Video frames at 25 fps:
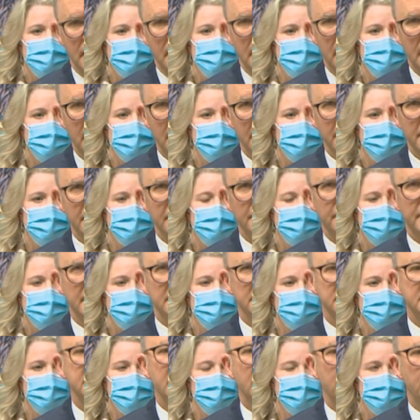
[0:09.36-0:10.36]

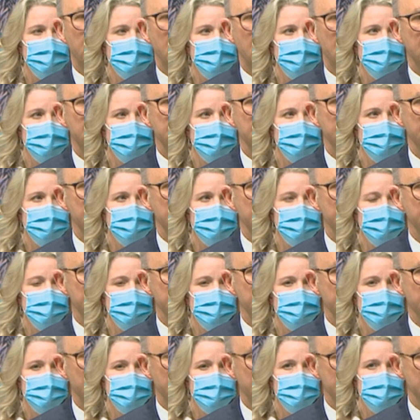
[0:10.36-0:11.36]

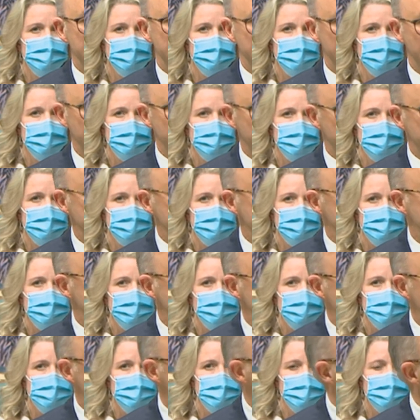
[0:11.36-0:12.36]

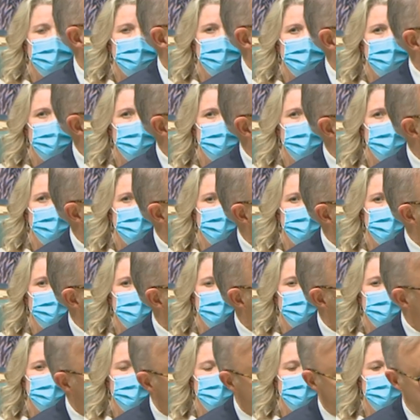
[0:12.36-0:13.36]

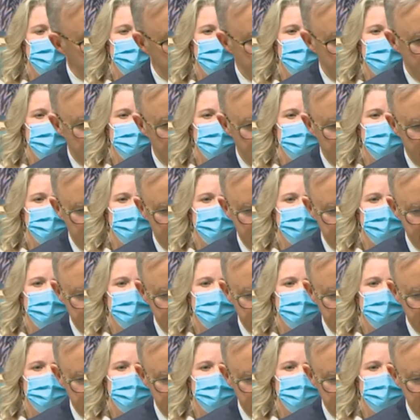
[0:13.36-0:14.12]
[no speech]